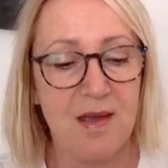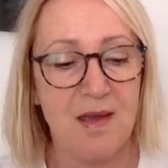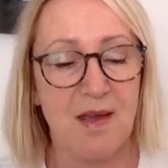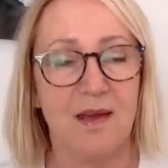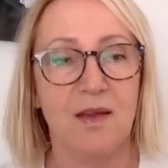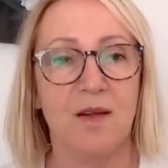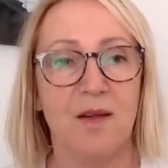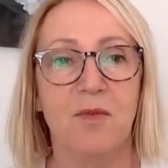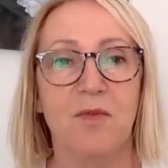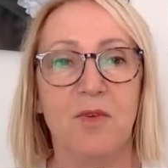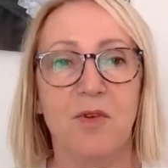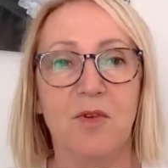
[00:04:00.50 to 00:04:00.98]

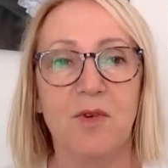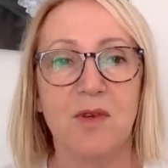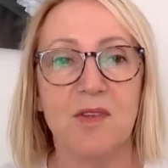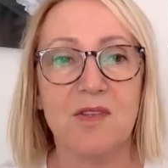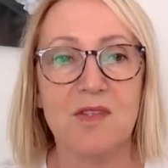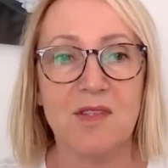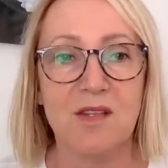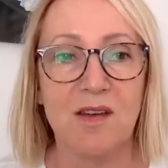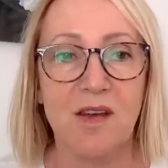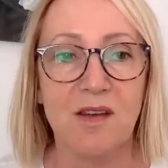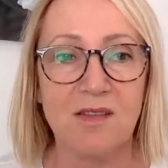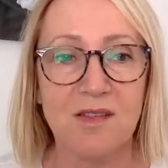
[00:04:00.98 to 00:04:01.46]
I'm very
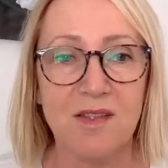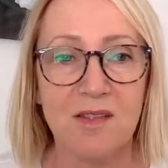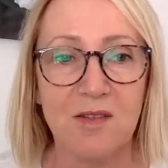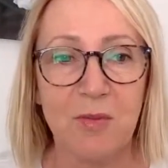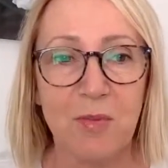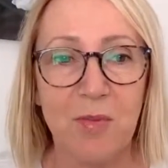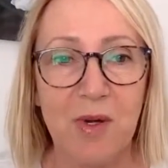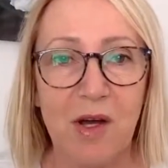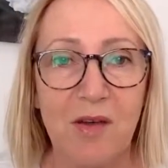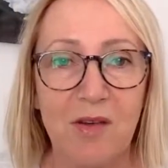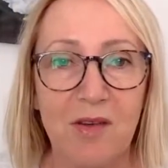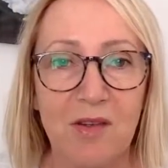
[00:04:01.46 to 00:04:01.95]
excited
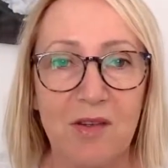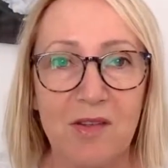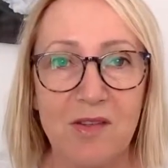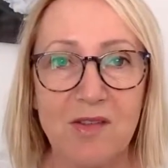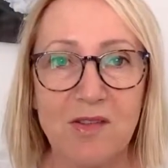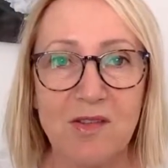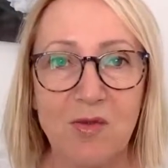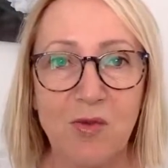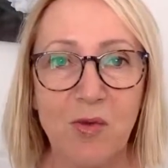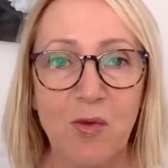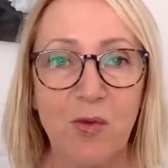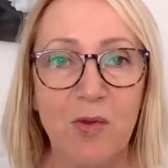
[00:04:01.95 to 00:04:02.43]
about it.
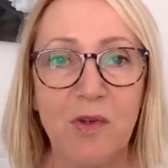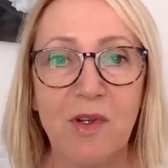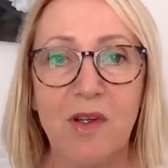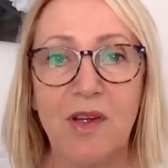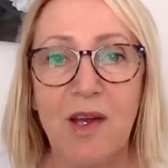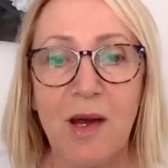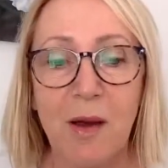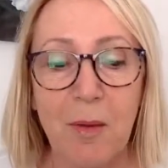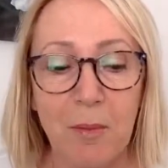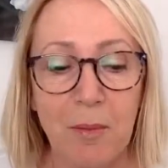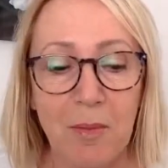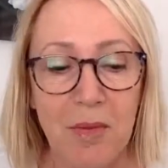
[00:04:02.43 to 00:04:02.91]
It's called The
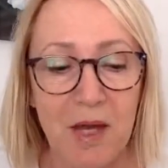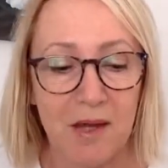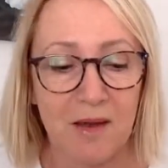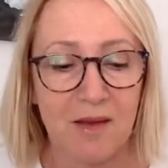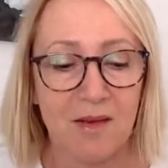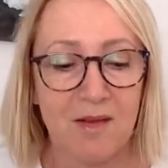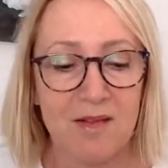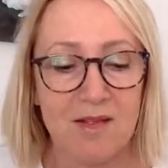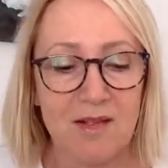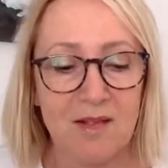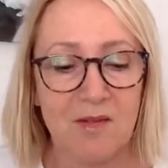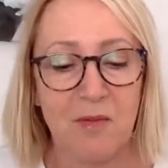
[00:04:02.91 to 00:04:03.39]

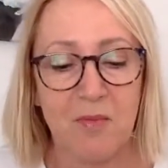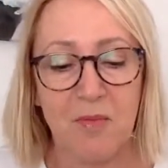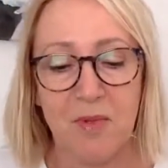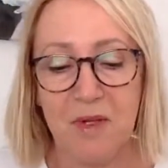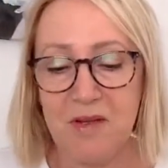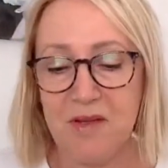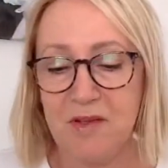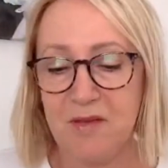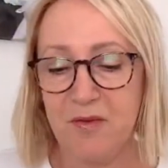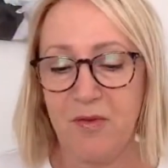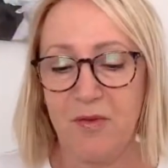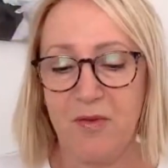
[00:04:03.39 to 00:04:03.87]
Comeback. So
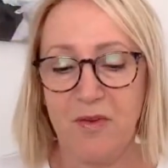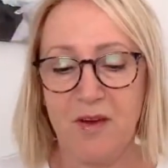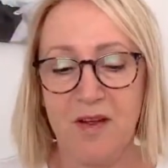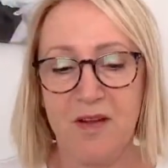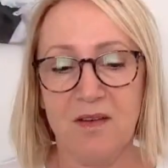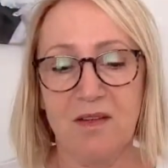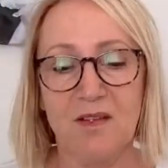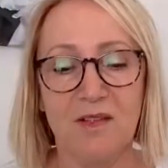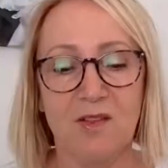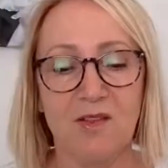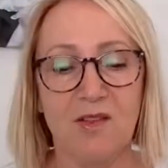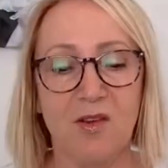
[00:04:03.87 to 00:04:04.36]
please
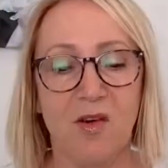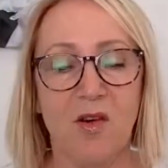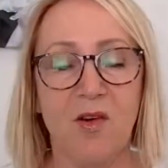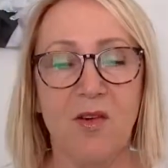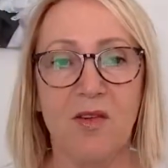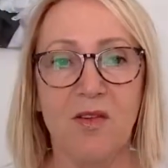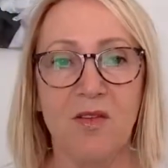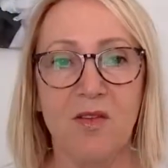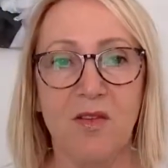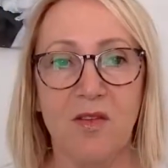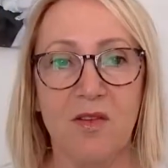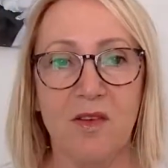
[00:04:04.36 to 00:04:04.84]
find it
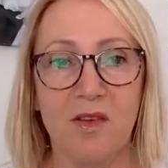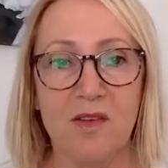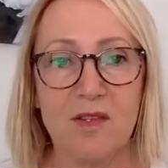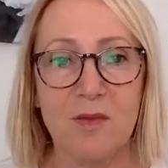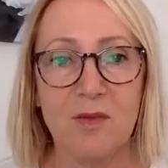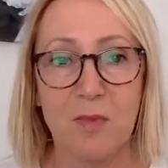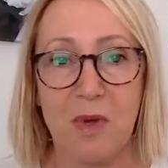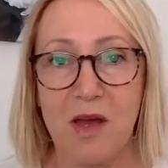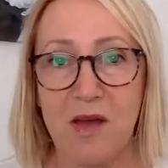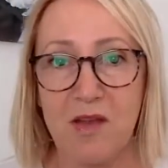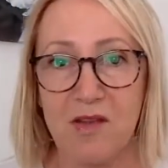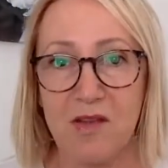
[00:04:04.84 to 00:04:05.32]
on this
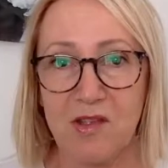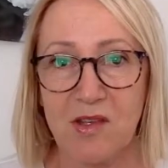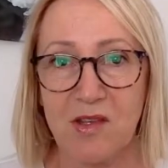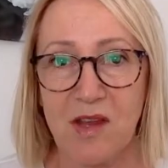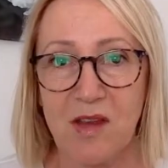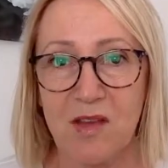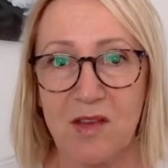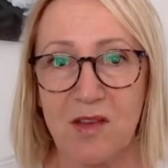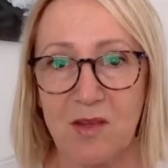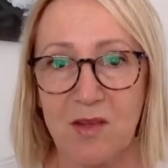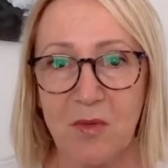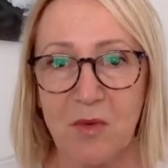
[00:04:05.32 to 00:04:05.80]
page,
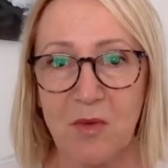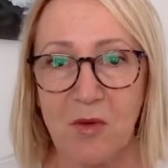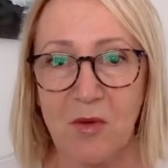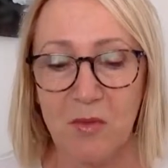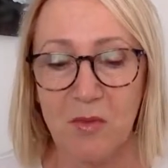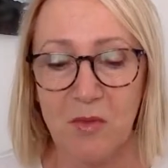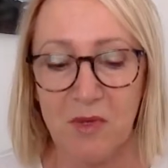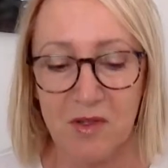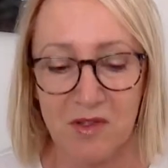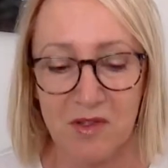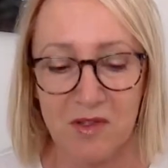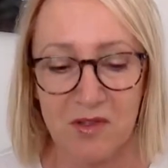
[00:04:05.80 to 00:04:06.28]
Cathi Mole
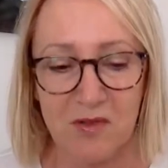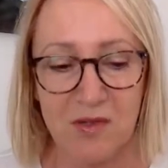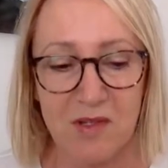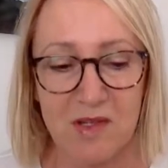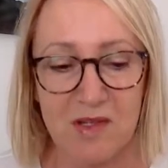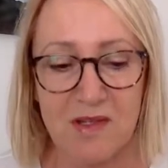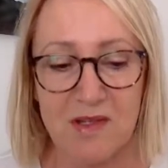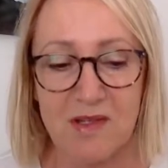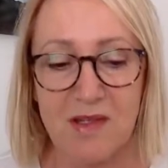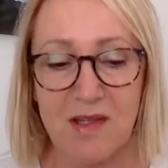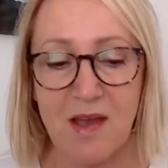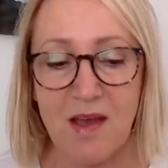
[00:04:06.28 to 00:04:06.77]

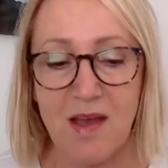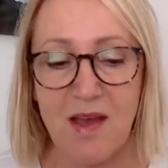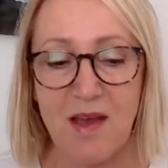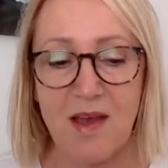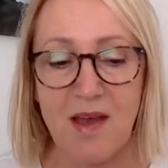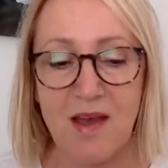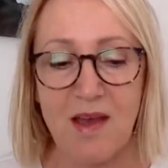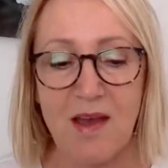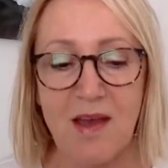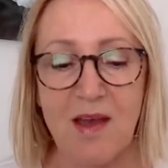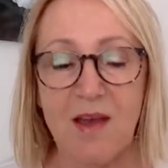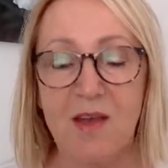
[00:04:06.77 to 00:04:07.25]
Ministries,
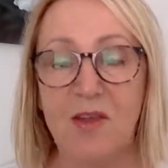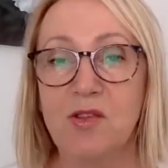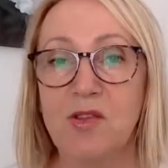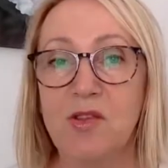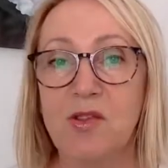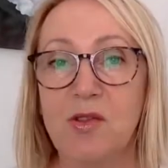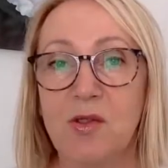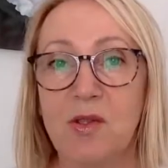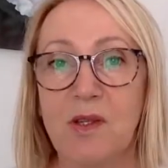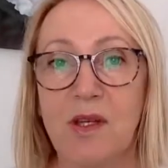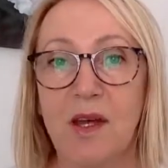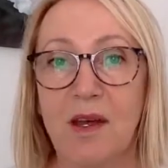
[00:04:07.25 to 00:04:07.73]
and
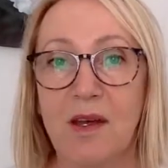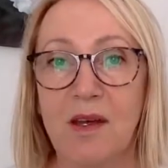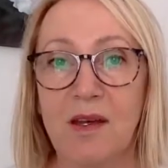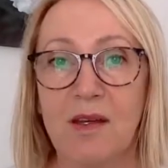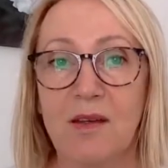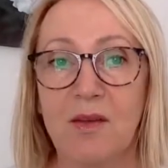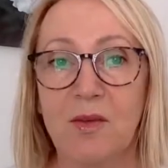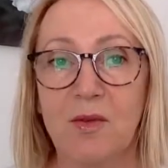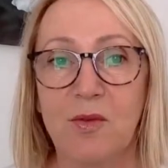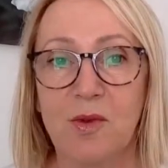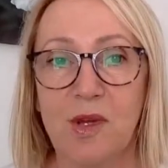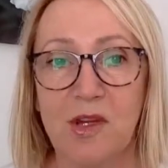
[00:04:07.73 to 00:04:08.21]
you
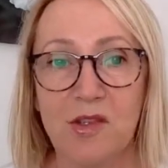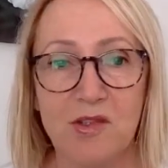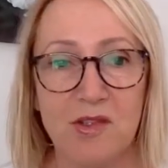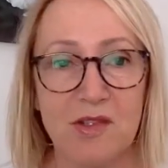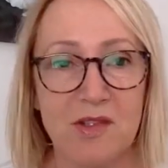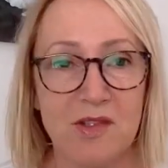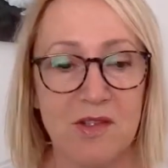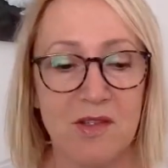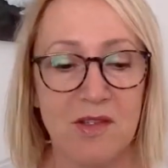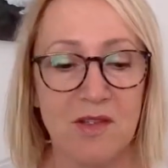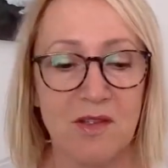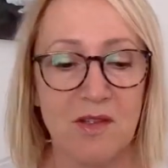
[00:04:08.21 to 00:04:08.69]
can
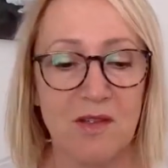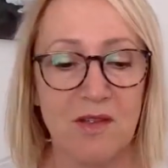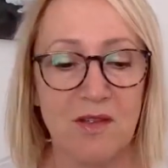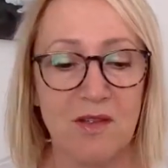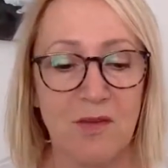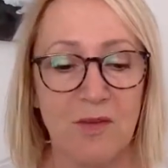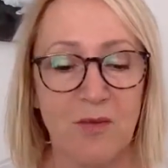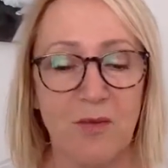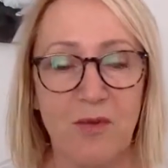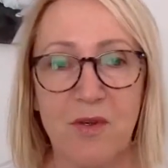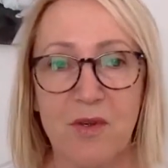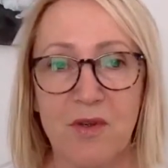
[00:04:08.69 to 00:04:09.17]
register
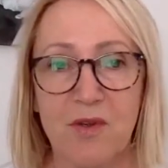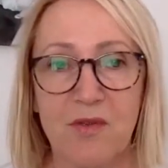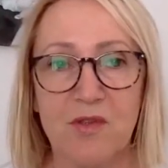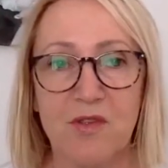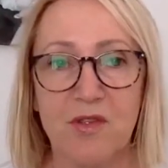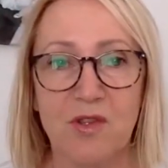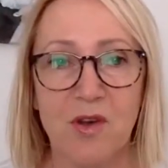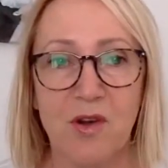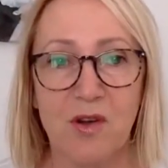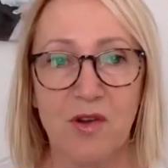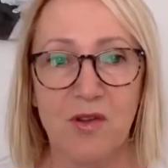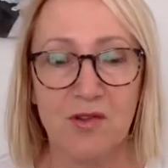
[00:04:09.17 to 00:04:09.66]
free of
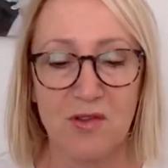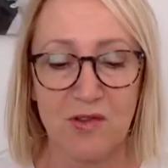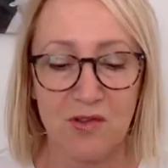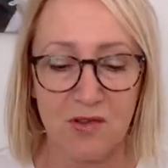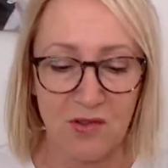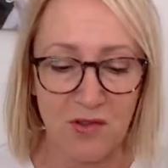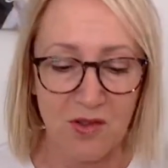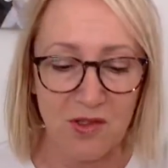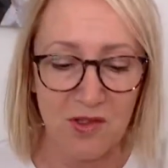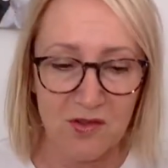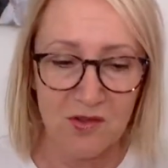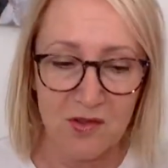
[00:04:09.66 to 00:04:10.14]
charge.
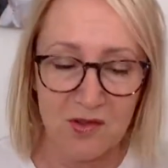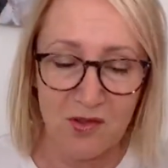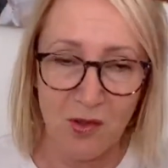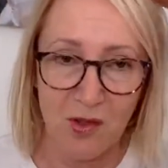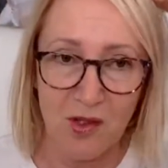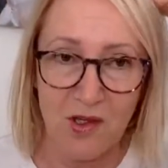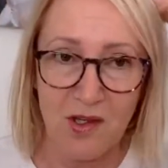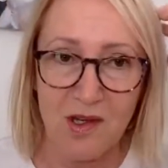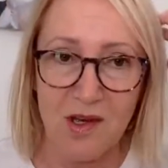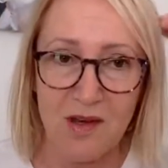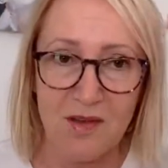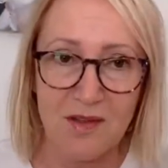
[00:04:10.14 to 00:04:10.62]
You can
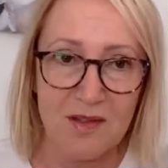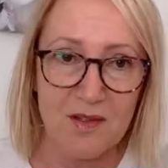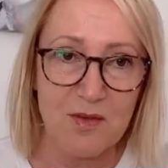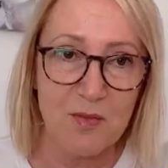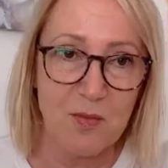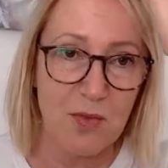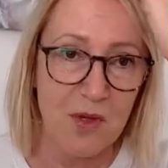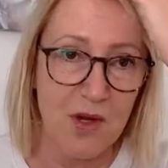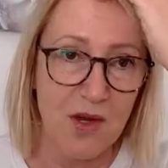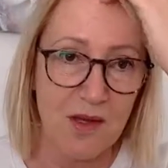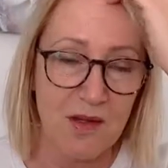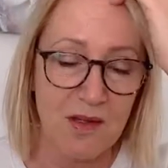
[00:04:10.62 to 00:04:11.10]
join us
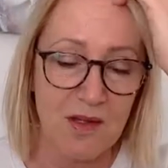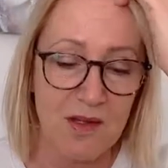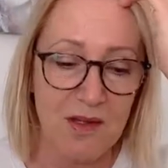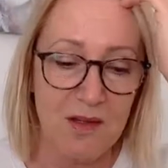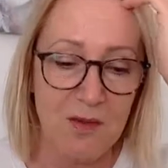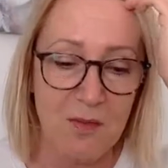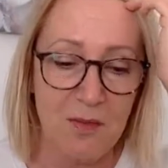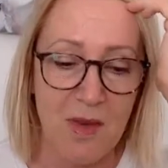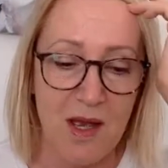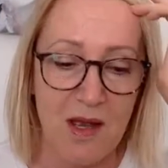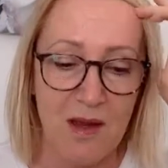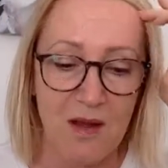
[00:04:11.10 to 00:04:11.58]
by
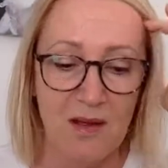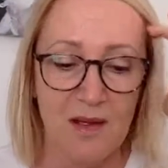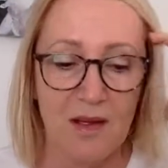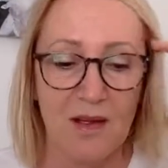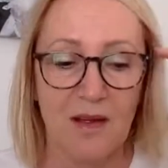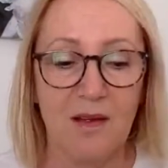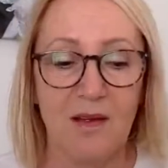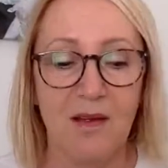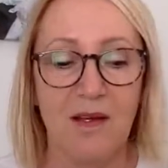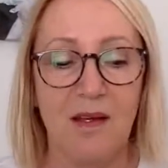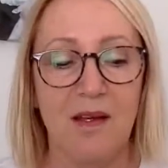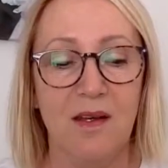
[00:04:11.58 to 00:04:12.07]

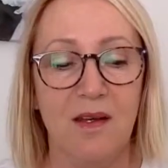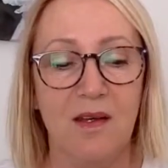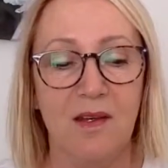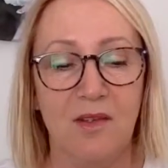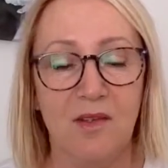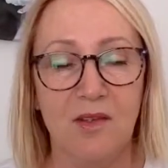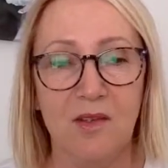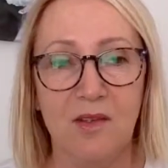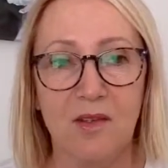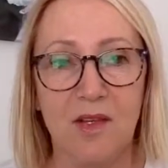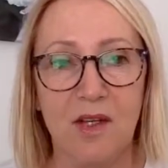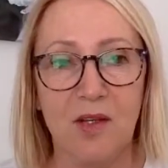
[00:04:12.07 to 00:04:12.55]
emailing.
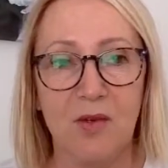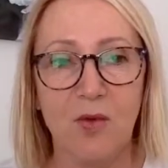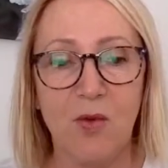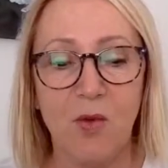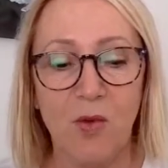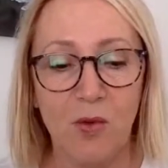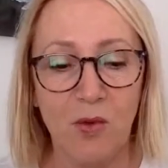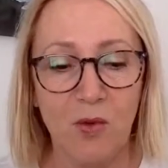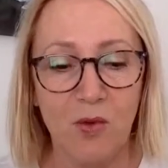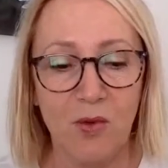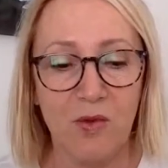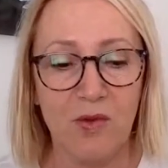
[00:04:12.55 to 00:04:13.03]
You'll get
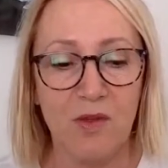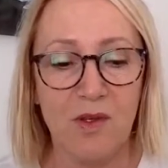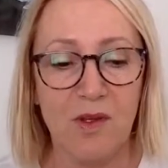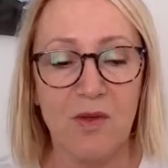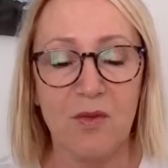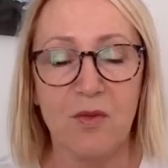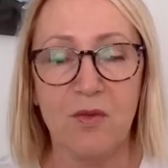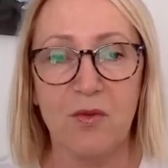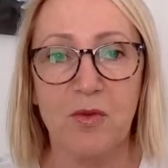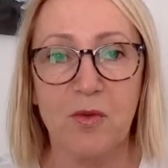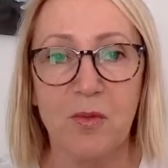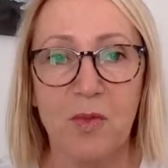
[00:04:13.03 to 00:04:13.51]
all the
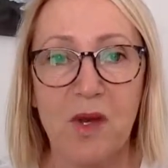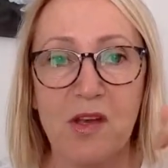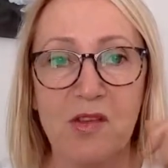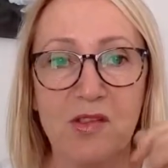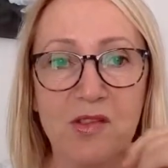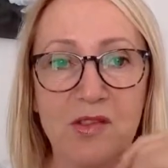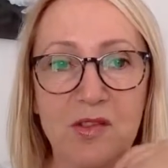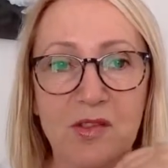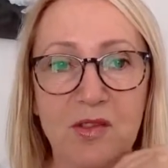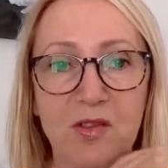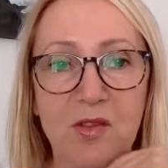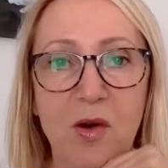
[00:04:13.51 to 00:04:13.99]

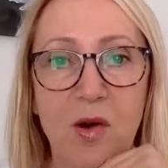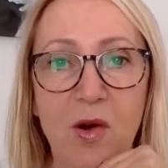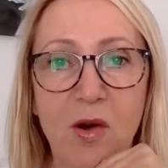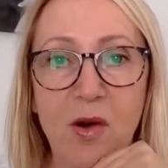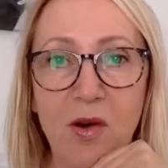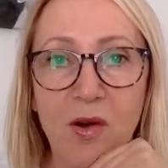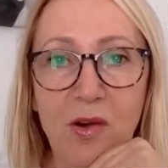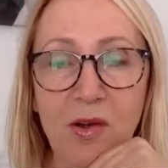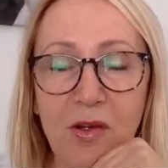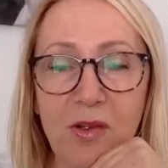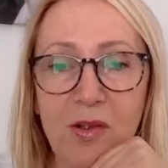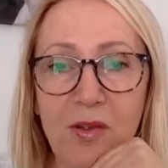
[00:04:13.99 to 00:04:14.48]
information
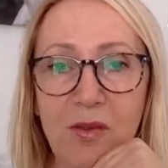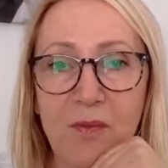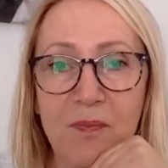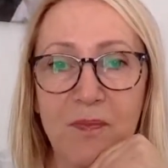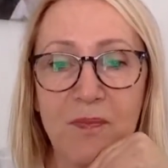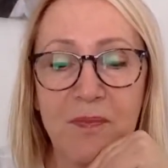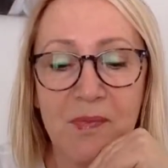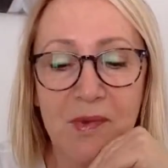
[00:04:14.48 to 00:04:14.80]
on